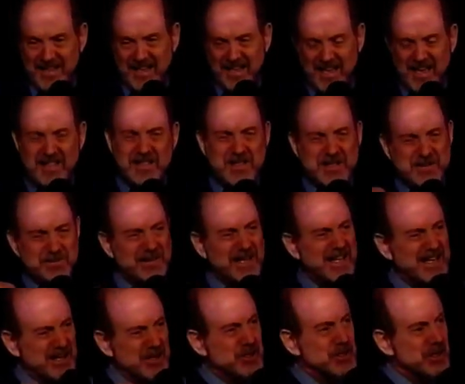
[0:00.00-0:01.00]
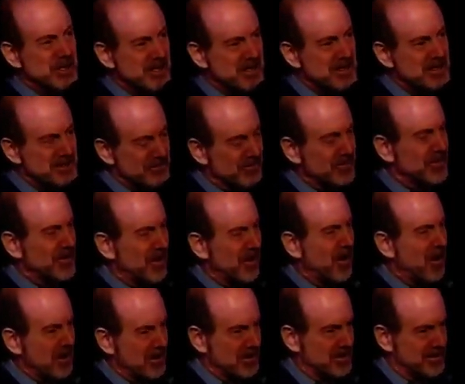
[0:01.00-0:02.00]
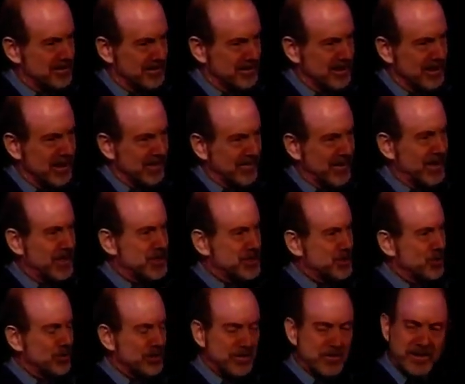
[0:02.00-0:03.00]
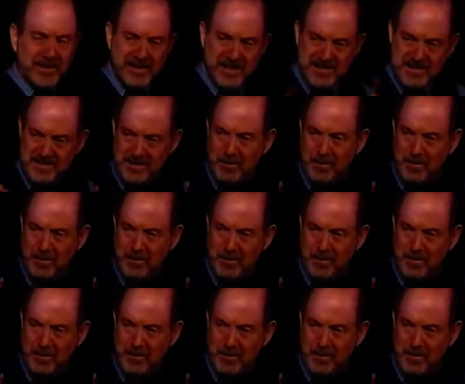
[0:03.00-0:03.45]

he displayed a genius for the hunt that assured him at least a